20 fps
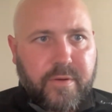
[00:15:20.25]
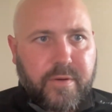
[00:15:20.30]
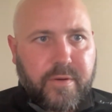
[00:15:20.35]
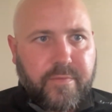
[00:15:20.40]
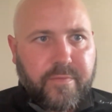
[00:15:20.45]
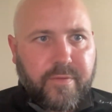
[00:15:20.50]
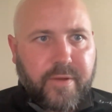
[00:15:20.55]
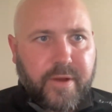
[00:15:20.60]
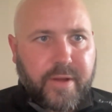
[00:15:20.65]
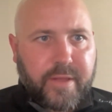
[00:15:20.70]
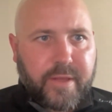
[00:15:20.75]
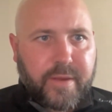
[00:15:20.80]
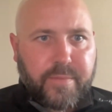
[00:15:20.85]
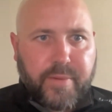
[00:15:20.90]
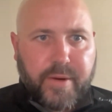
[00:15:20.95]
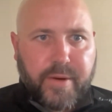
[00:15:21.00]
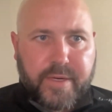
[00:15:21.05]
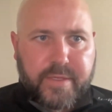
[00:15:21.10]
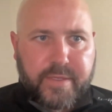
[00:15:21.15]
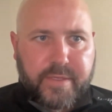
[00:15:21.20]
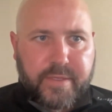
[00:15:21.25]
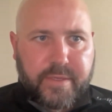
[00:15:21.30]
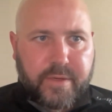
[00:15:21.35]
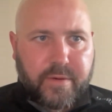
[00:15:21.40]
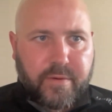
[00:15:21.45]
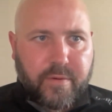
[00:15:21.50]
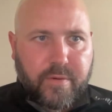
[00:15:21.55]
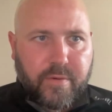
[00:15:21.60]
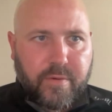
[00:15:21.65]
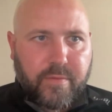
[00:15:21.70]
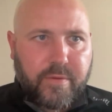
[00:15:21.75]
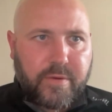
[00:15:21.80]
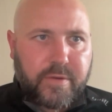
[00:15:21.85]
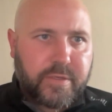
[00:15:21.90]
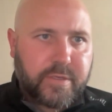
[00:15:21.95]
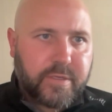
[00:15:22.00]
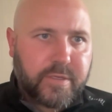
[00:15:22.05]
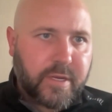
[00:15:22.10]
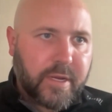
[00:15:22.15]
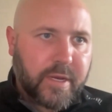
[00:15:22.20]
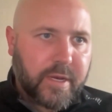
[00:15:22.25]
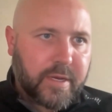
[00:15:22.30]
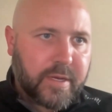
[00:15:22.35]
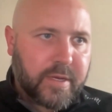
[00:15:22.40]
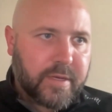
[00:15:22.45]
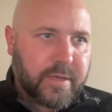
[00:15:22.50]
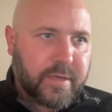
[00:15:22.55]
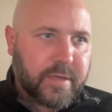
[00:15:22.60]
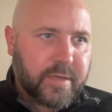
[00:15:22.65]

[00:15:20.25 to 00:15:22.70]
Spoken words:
deflecting pucks to the corner with your stick,